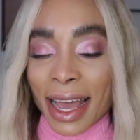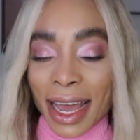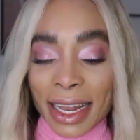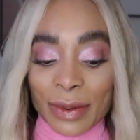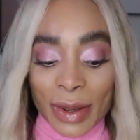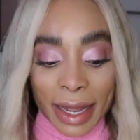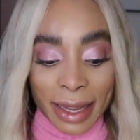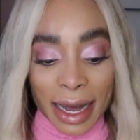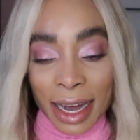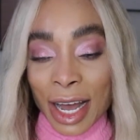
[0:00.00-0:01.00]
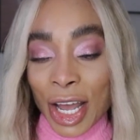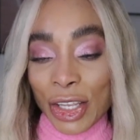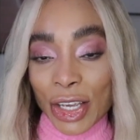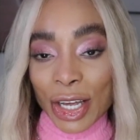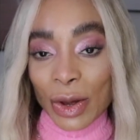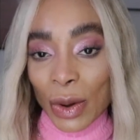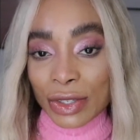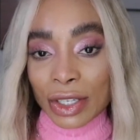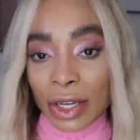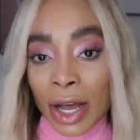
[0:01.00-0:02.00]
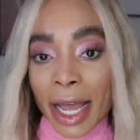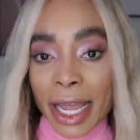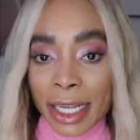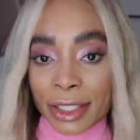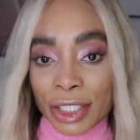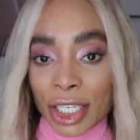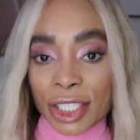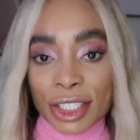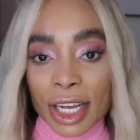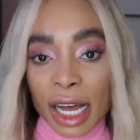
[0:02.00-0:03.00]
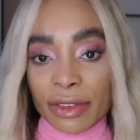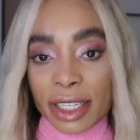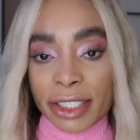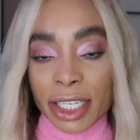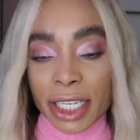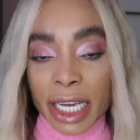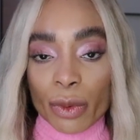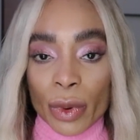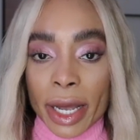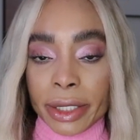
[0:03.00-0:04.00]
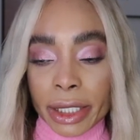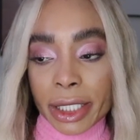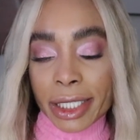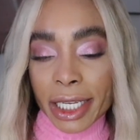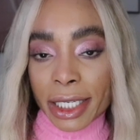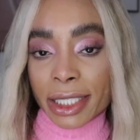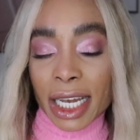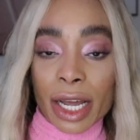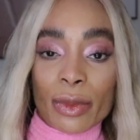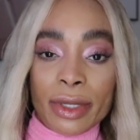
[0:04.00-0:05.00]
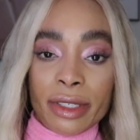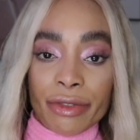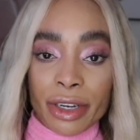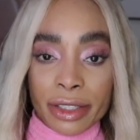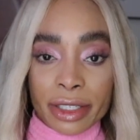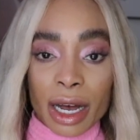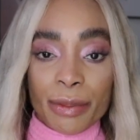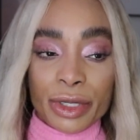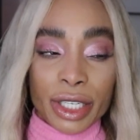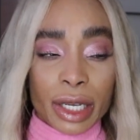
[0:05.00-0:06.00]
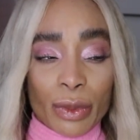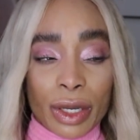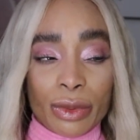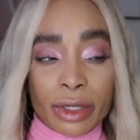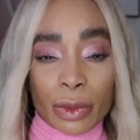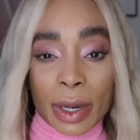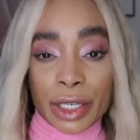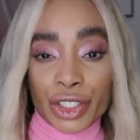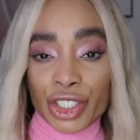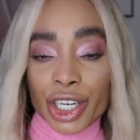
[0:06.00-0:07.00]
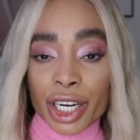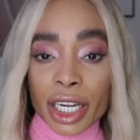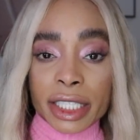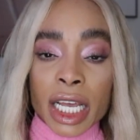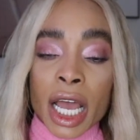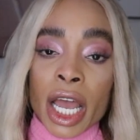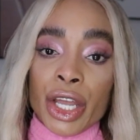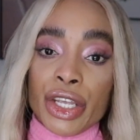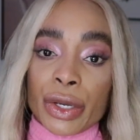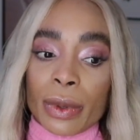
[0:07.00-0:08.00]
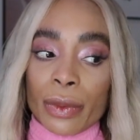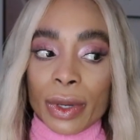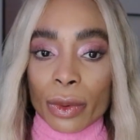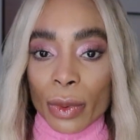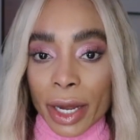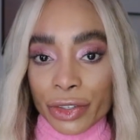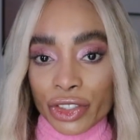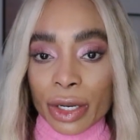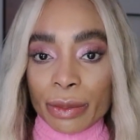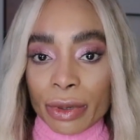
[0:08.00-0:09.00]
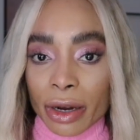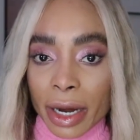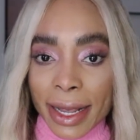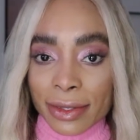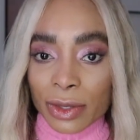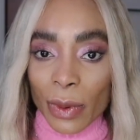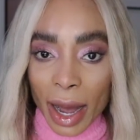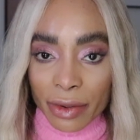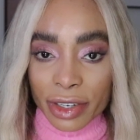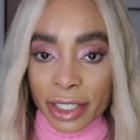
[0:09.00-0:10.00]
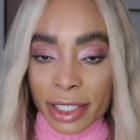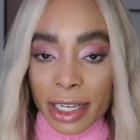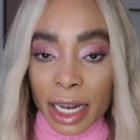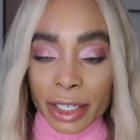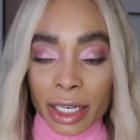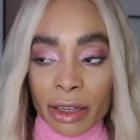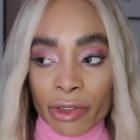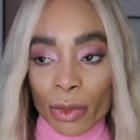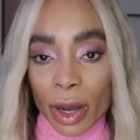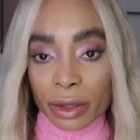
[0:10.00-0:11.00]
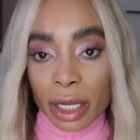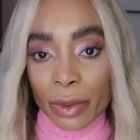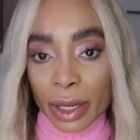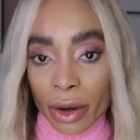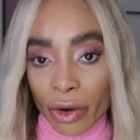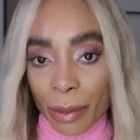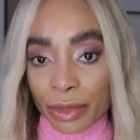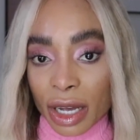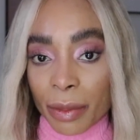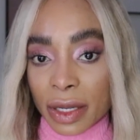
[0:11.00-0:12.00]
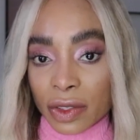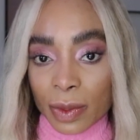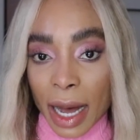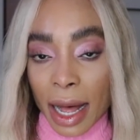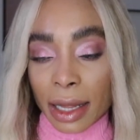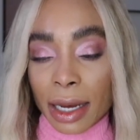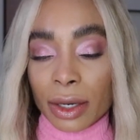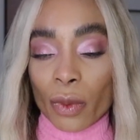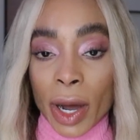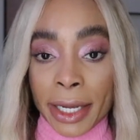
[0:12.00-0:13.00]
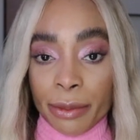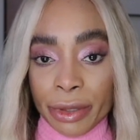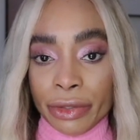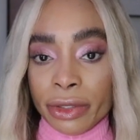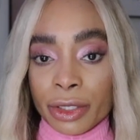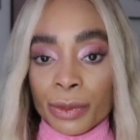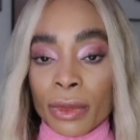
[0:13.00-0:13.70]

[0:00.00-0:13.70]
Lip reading: Anyway, yeah, you can also interchange this outfit, so you can wear the skirt like with different tops. So you can wear it with a white shirt, you can wear it with a white jumper. It's quite versatile. You can even wear it like with a crop top as well and a white boot.